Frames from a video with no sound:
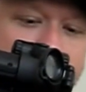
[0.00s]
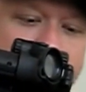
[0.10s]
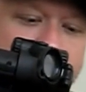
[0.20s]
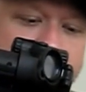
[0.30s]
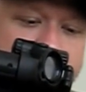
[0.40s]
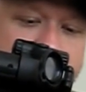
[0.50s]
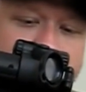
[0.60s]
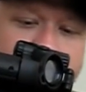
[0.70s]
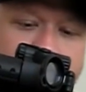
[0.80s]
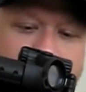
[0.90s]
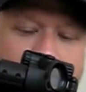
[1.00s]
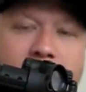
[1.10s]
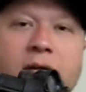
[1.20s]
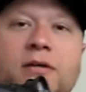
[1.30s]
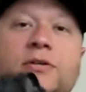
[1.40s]
There's another video of
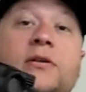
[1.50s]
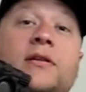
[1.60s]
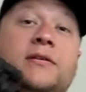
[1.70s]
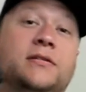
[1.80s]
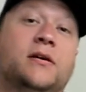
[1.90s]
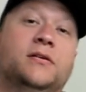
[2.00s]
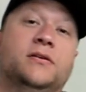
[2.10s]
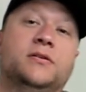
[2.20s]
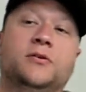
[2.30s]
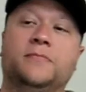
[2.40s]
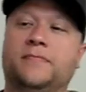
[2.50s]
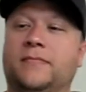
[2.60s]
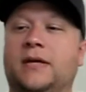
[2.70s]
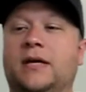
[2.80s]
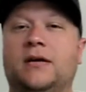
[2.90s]
me shooting this on YouTube,
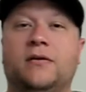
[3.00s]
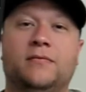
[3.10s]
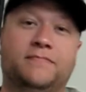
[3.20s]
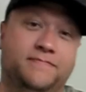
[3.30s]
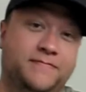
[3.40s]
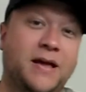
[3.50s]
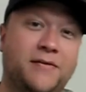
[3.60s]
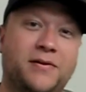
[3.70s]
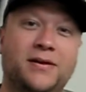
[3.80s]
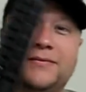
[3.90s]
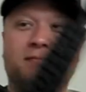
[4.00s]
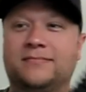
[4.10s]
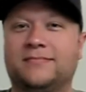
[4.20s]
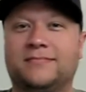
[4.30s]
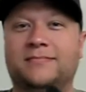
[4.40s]
and I'll have
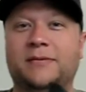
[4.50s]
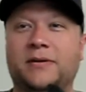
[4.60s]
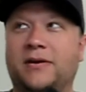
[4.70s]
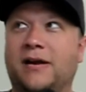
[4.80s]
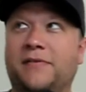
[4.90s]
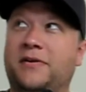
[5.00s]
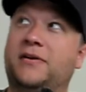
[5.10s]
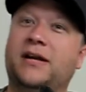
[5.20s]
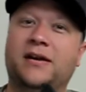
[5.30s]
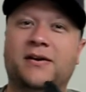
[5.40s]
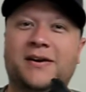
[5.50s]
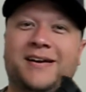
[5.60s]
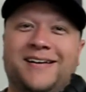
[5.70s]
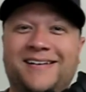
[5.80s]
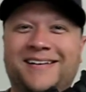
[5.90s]
maybe a graphic right here
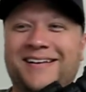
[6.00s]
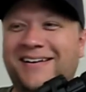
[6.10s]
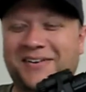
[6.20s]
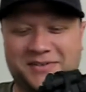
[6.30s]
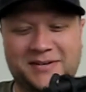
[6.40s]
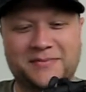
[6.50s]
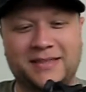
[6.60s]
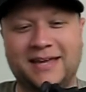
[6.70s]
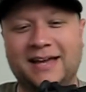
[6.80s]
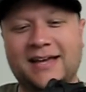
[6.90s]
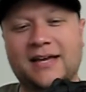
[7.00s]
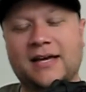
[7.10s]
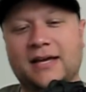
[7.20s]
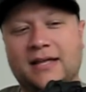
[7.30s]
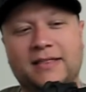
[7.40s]
or something like that
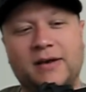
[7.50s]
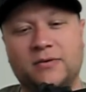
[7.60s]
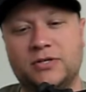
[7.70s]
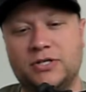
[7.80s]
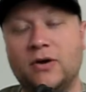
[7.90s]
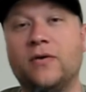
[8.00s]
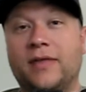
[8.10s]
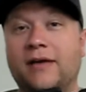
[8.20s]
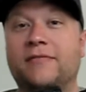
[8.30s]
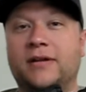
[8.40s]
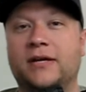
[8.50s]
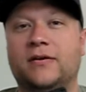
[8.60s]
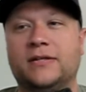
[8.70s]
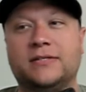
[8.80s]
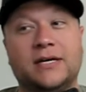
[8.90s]
that will show that video.
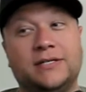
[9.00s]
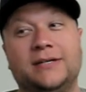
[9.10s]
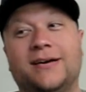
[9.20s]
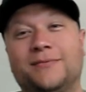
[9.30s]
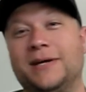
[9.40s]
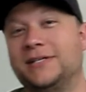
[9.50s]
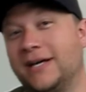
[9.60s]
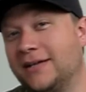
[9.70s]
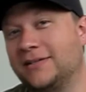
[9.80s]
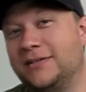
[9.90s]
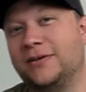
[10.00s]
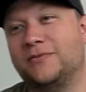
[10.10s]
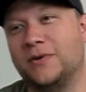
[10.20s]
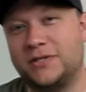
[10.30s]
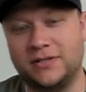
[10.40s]
It's actually not on my channel too,
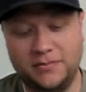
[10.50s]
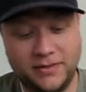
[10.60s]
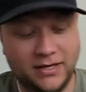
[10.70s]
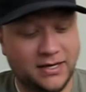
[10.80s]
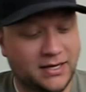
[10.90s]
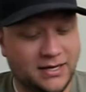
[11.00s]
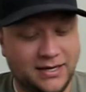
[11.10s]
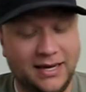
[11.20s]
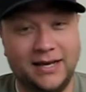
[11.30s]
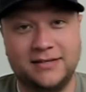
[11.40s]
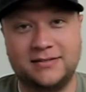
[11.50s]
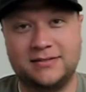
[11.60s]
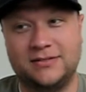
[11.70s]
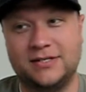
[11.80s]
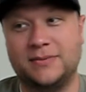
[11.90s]
unfortunately, but it
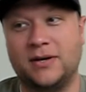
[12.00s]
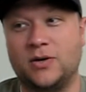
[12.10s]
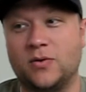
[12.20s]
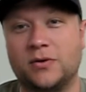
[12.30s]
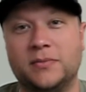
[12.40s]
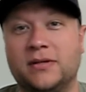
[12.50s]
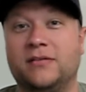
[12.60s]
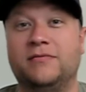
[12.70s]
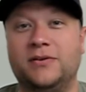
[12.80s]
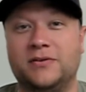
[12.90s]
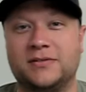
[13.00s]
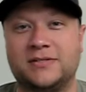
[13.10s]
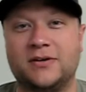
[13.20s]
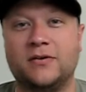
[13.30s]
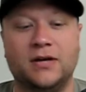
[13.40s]
has just about 250,000 views.
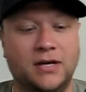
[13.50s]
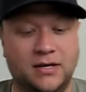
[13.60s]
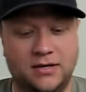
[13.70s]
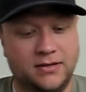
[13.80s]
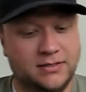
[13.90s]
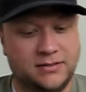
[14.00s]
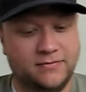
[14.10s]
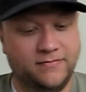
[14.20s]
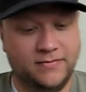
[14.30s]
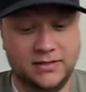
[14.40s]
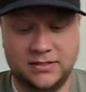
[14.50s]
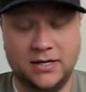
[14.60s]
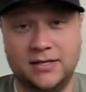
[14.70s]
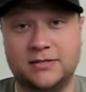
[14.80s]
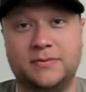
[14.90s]
So this
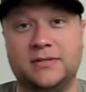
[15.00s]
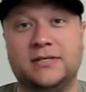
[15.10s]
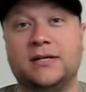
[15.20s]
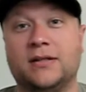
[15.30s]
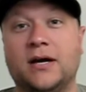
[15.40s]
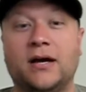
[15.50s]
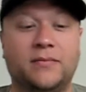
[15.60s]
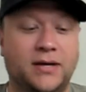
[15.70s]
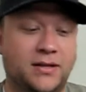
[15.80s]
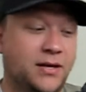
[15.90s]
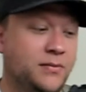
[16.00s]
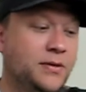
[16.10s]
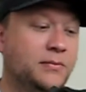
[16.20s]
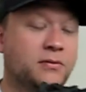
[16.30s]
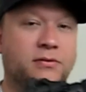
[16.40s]
gun has been seen a lot by a lot of
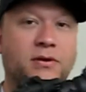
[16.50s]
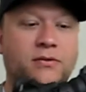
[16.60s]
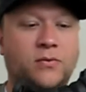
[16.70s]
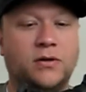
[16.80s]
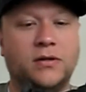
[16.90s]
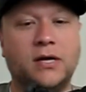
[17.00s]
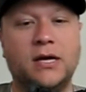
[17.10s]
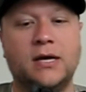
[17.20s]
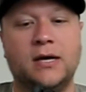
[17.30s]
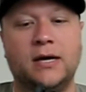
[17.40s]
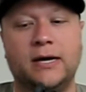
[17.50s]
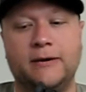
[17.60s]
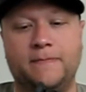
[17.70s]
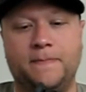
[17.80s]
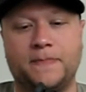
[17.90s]
people throughout the world.
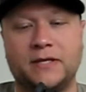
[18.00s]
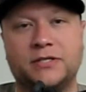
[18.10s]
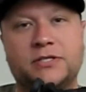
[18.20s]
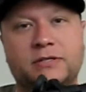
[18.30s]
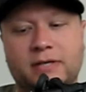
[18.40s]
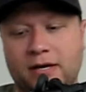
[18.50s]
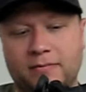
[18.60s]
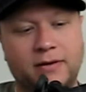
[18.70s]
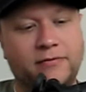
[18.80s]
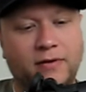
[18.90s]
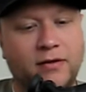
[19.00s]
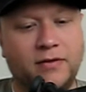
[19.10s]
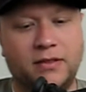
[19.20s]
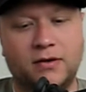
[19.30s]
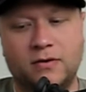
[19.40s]
It's kind of been
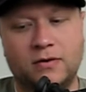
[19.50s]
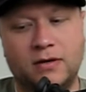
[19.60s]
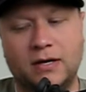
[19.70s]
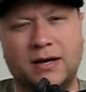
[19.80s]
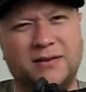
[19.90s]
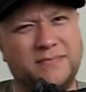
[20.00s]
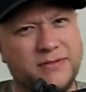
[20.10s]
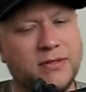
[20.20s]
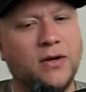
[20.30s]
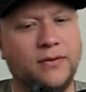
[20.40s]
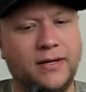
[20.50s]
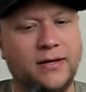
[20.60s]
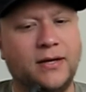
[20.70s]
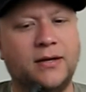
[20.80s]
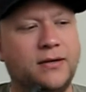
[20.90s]
evolving though, slowly,
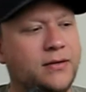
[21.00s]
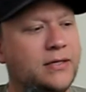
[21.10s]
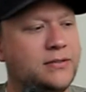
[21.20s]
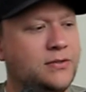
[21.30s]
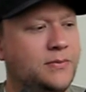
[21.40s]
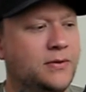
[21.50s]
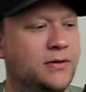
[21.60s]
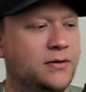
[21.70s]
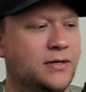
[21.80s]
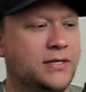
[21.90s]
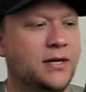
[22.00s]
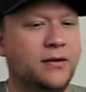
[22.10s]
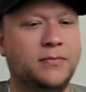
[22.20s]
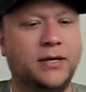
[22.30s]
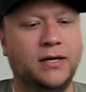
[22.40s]
not super a
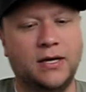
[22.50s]
ton, but